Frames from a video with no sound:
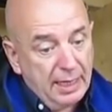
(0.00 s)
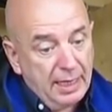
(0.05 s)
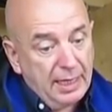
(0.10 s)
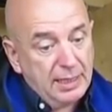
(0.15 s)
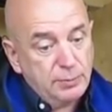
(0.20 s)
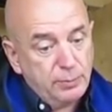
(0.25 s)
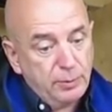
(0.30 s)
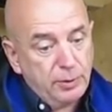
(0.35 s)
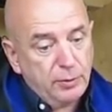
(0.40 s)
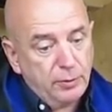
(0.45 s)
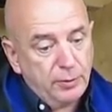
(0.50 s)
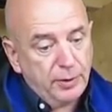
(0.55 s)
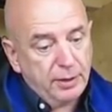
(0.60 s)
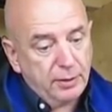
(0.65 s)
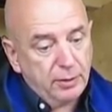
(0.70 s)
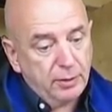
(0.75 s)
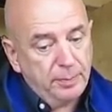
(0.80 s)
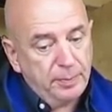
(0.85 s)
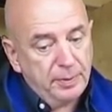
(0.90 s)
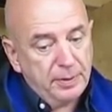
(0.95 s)
as we're
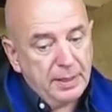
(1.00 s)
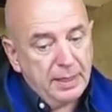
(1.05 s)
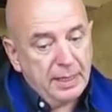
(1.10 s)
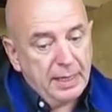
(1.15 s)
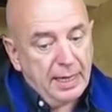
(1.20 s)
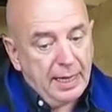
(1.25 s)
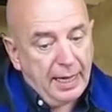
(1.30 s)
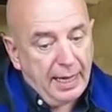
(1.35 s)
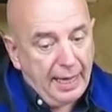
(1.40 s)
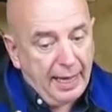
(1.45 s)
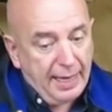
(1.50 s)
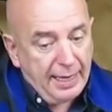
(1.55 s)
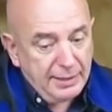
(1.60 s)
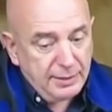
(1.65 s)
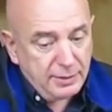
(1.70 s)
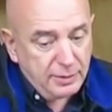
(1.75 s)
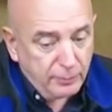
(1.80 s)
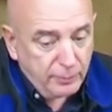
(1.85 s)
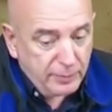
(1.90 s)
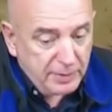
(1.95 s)
going up,
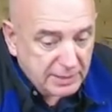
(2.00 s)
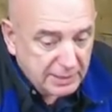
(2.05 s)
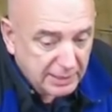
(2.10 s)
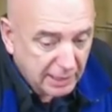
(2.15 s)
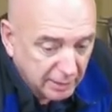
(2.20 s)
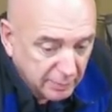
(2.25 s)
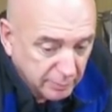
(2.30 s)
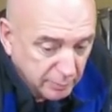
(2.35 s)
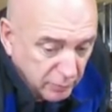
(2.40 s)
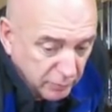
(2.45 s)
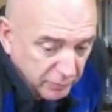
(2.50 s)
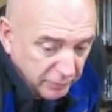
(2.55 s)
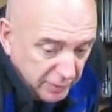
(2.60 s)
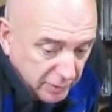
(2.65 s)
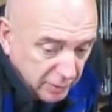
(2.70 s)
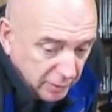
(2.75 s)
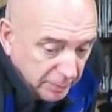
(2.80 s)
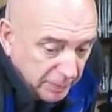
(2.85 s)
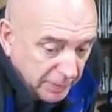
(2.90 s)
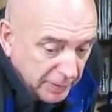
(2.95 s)
and we start
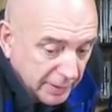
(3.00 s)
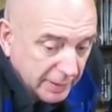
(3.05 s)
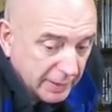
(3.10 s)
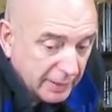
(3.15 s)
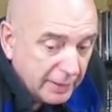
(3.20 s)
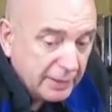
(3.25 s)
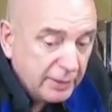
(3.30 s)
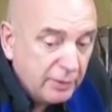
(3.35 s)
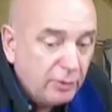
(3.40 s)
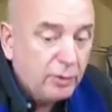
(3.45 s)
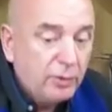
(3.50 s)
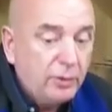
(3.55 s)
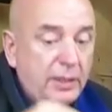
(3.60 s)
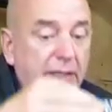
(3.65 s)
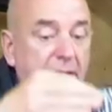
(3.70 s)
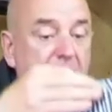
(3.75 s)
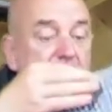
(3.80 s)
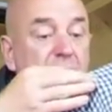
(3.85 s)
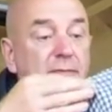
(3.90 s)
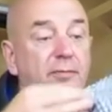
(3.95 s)
moving up, you know,
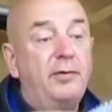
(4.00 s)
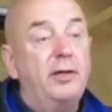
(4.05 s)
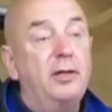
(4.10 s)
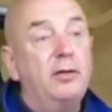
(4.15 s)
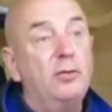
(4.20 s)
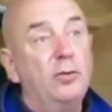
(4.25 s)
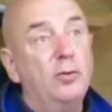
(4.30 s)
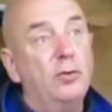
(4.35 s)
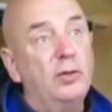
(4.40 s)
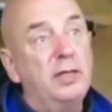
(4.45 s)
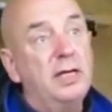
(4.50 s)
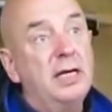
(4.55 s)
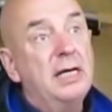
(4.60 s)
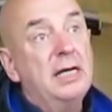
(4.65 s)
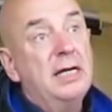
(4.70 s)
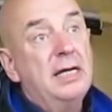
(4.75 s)
like to very cold,